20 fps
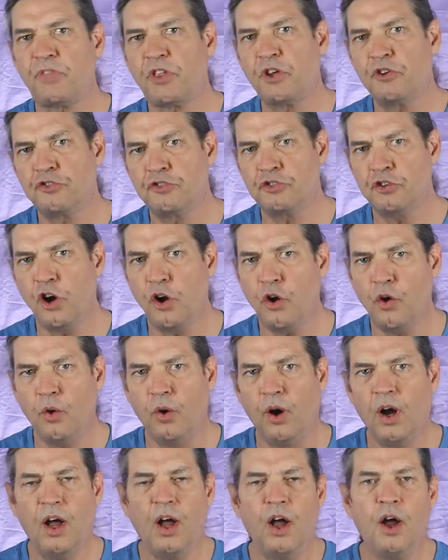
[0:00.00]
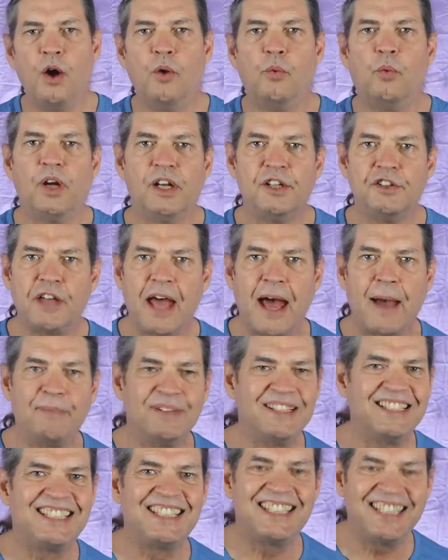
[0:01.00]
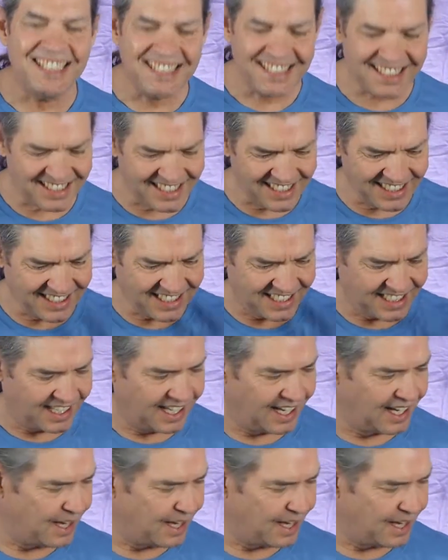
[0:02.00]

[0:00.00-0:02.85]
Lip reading: So, what has happened since then?